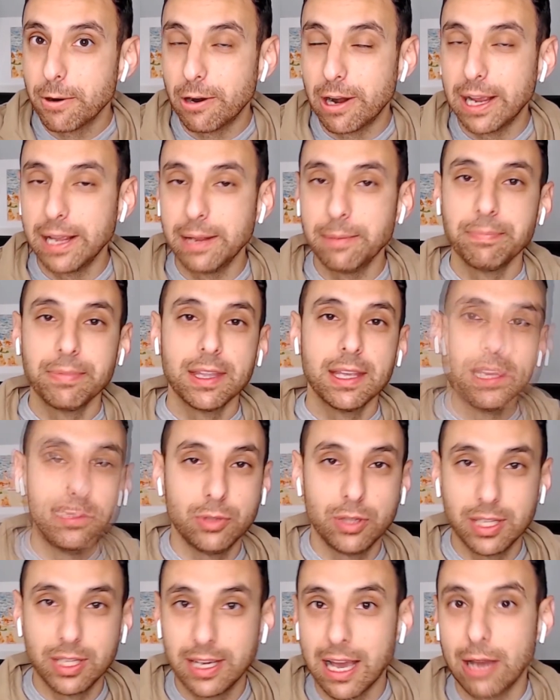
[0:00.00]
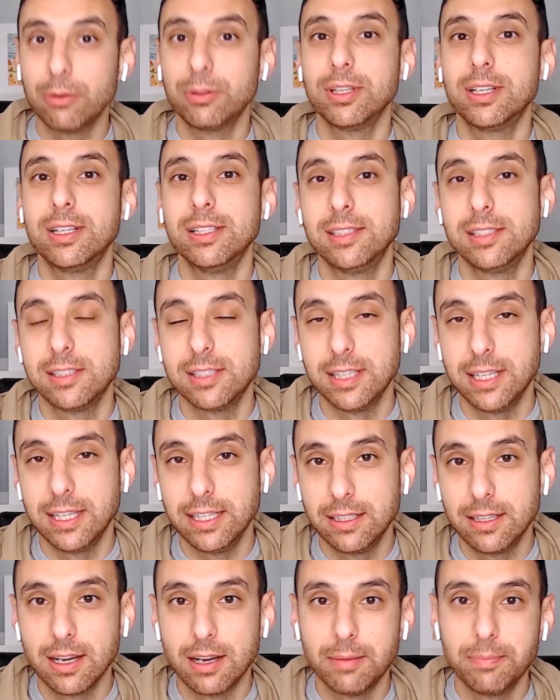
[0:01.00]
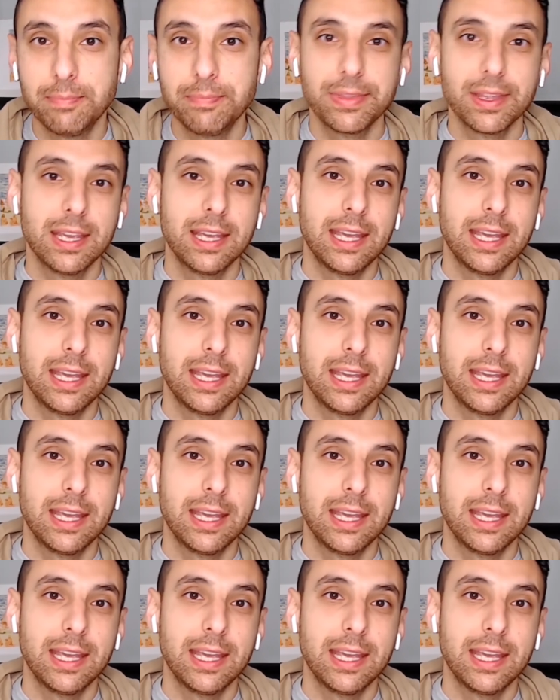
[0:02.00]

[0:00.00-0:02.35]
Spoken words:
right? With the guy with the consistent income.